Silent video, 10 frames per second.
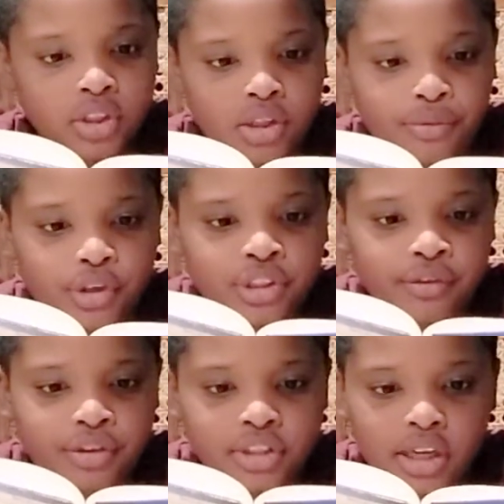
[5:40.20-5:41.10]
The force
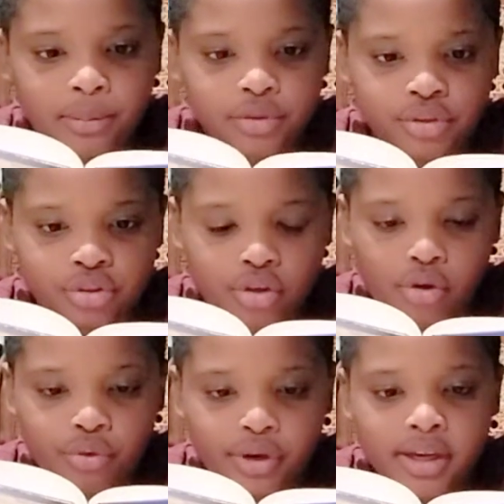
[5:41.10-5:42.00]
of the sound was
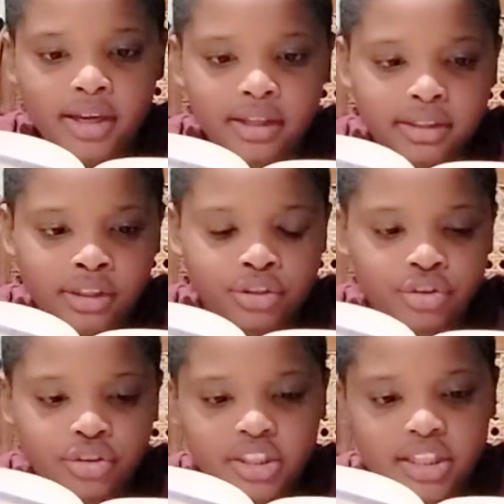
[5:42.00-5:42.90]
so great that it
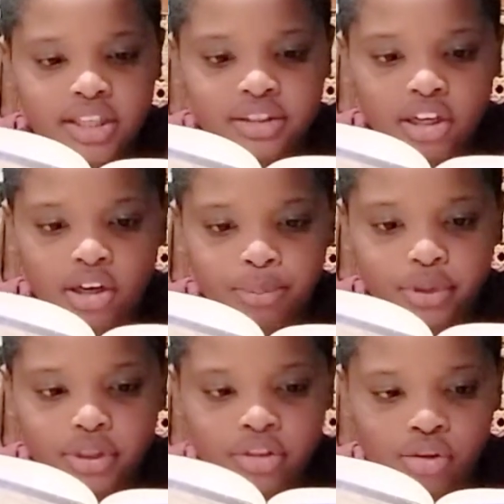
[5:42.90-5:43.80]
shook the entire
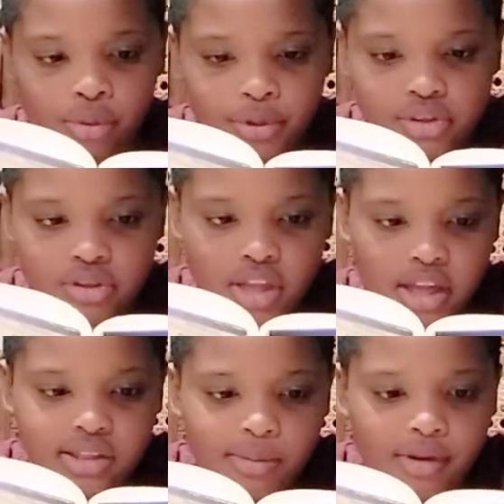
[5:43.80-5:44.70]
building and almost
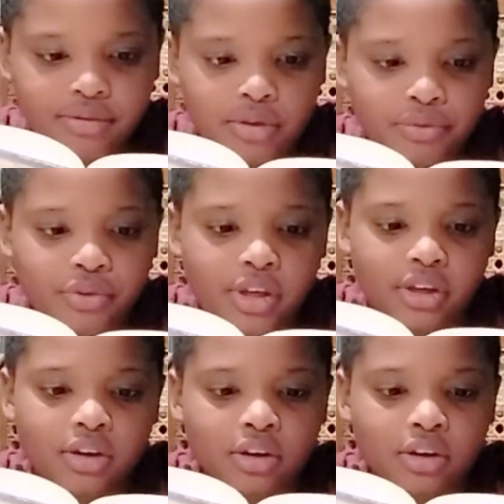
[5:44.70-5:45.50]
knocked them off their feet.